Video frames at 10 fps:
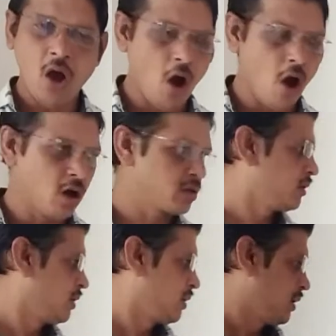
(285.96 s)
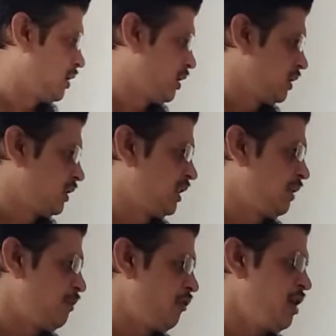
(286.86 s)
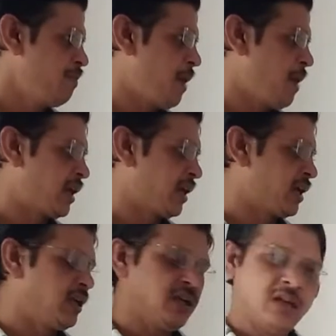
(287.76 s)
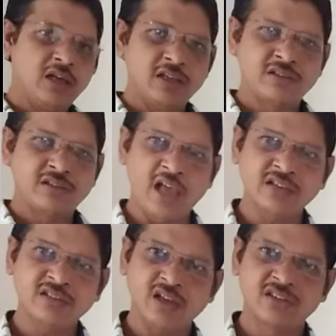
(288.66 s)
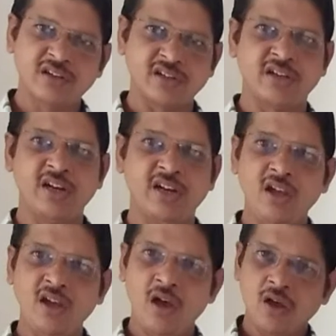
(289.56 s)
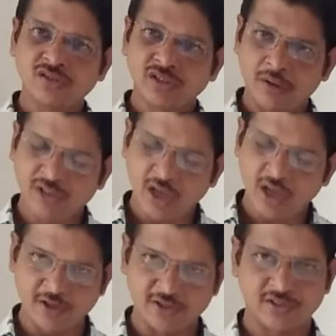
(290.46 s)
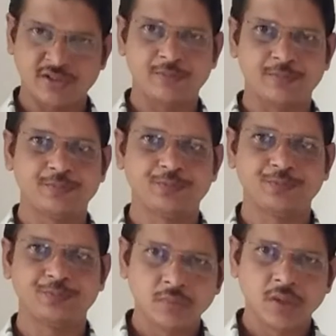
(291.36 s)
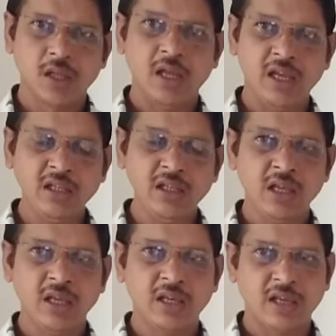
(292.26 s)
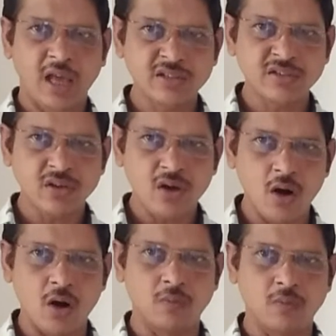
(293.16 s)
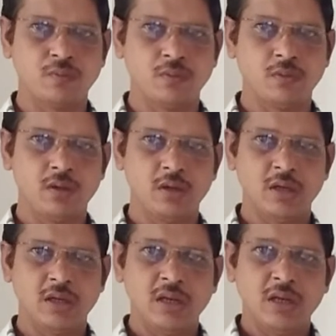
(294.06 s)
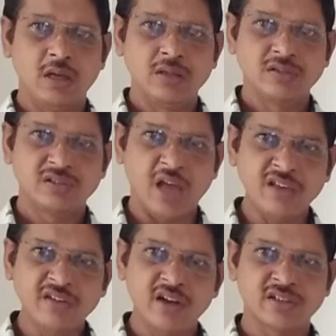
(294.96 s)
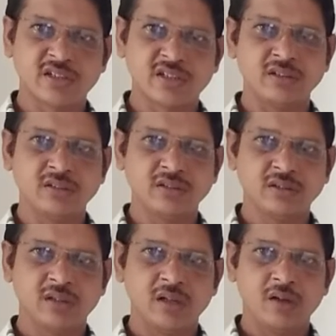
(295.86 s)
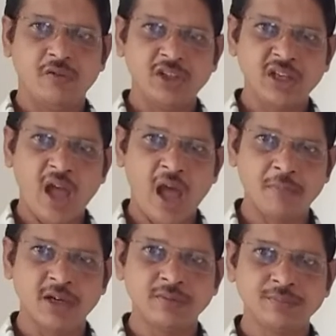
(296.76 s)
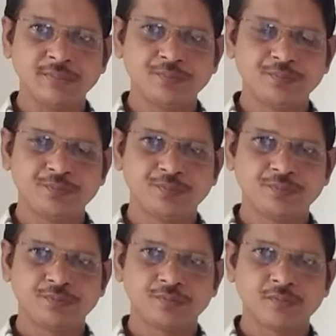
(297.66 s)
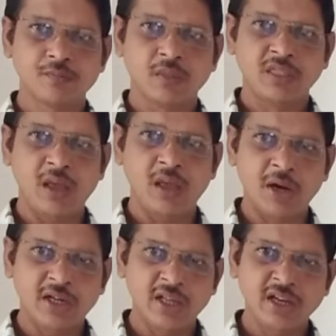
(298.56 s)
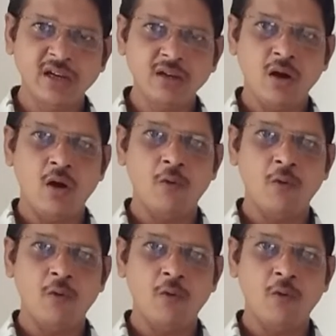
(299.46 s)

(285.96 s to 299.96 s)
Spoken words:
or the moving particle strikes a stationary surface. In case of size reduction with a hammer, the material